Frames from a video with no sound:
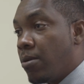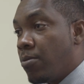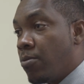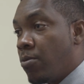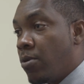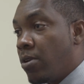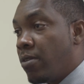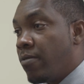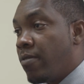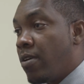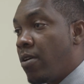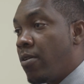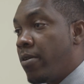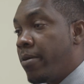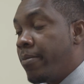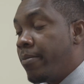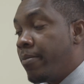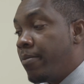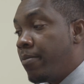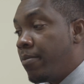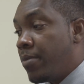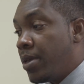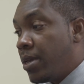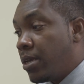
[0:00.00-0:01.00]
One of our
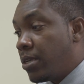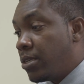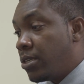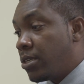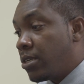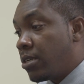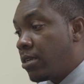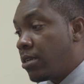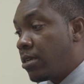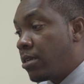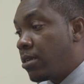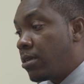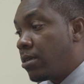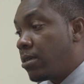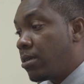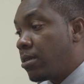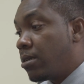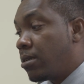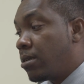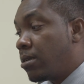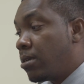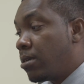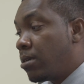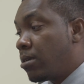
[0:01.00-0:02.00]
major
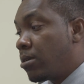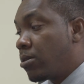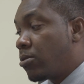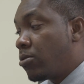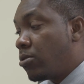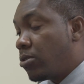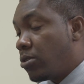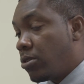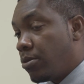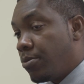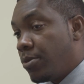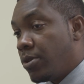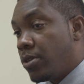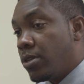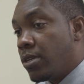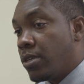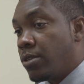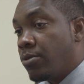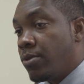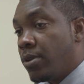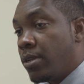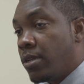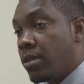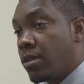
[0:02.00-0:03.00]

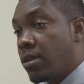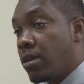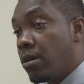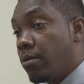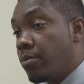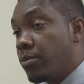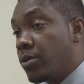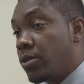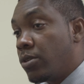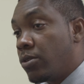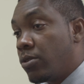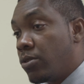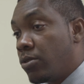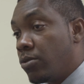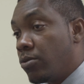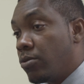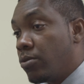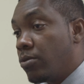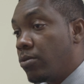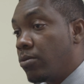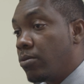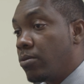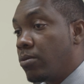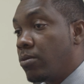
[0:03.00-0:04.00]
contributors when it comes to
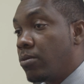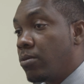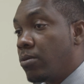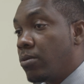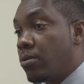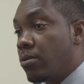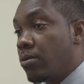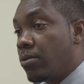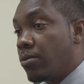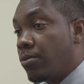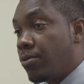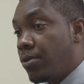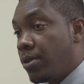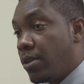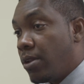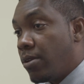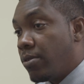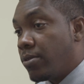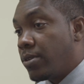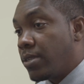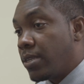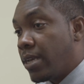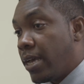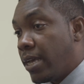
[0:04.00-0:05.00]

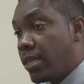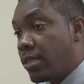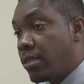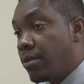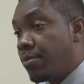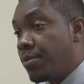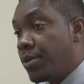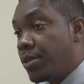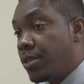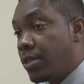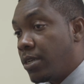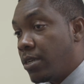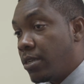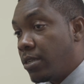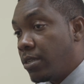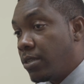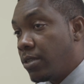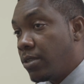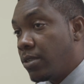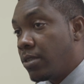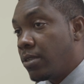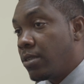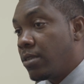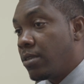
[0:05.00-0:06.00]
greenhouse gas
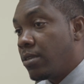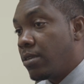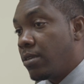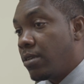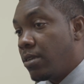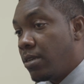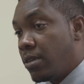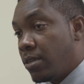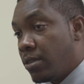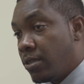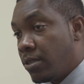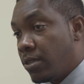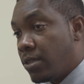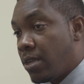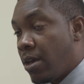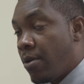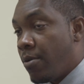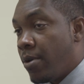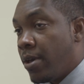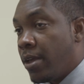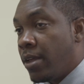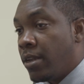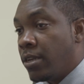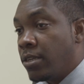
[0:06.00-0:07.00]
emissions is
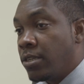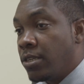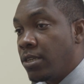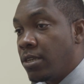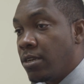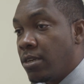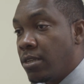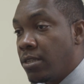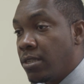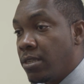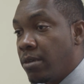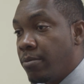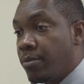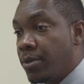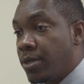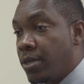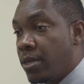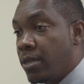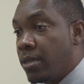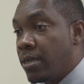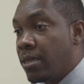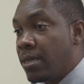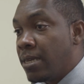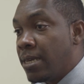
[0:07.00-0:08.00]
our energy consumption,
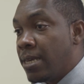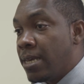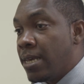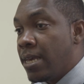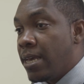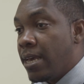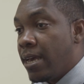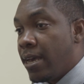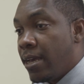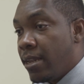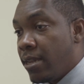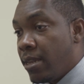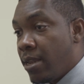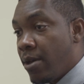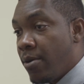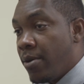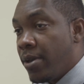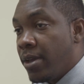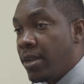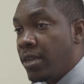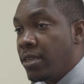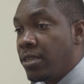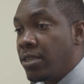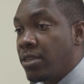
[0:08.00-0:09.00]
and our
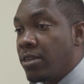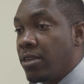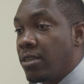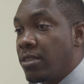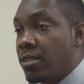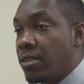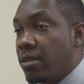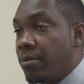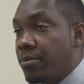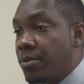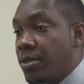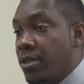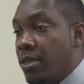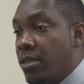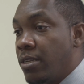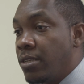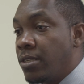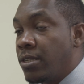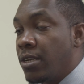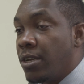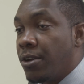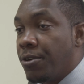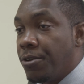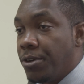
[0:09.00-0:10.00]
energy consumption
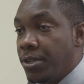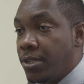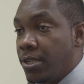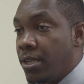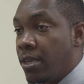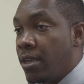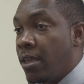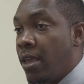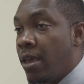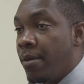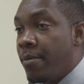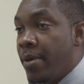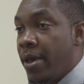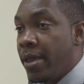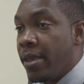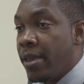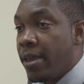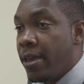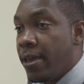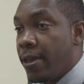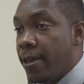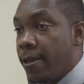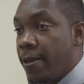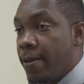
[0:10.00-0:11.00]
is increasing year by year.